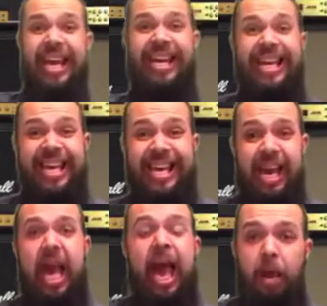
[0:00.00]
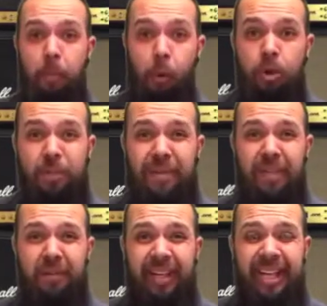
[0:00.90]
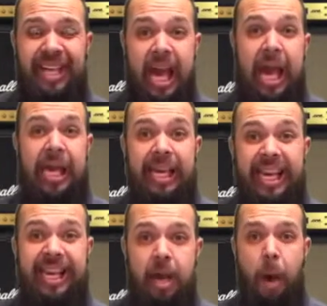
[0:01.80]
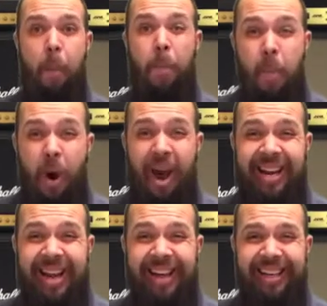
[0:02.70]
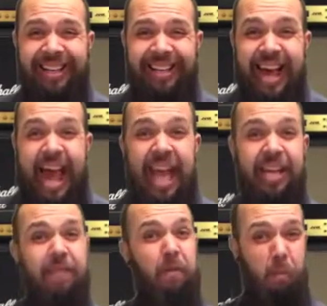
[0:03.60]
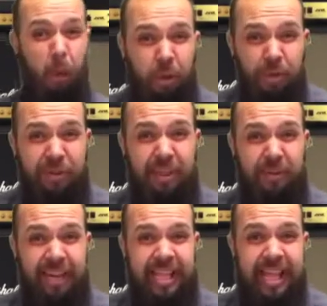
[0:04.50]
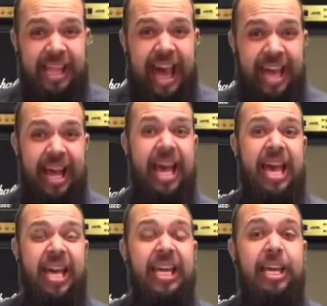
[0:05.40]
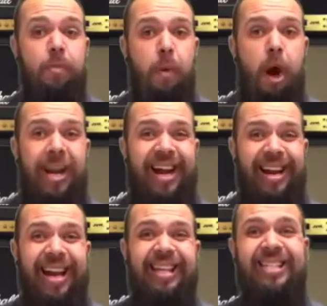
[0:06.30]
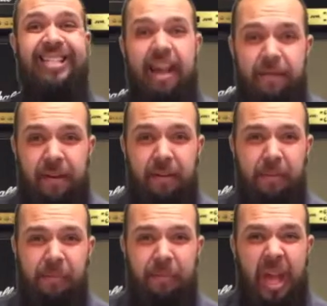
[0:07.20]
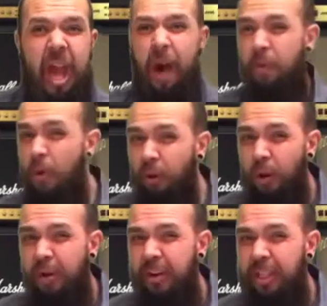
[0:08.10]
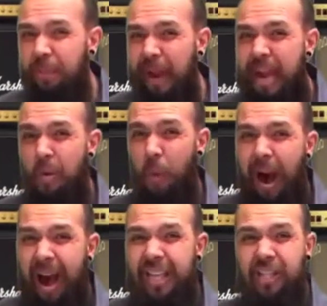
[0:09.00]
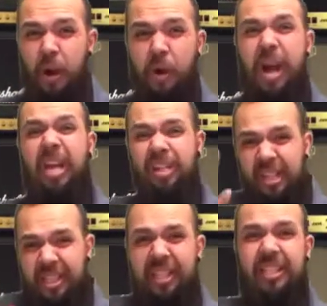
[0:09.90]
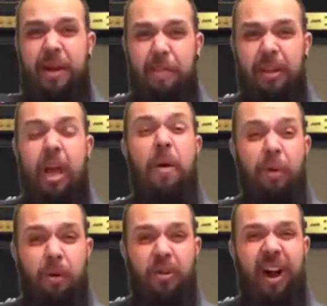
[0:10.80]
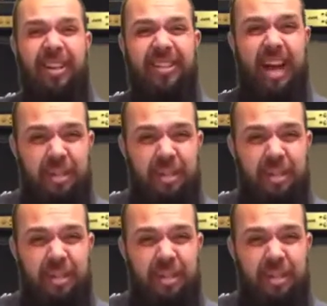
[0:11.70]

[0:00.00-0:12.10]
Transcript: E. And more specifically, E minor. And even more specifically than that, E minor 7. I'm not going to explain why, so just accept it because I say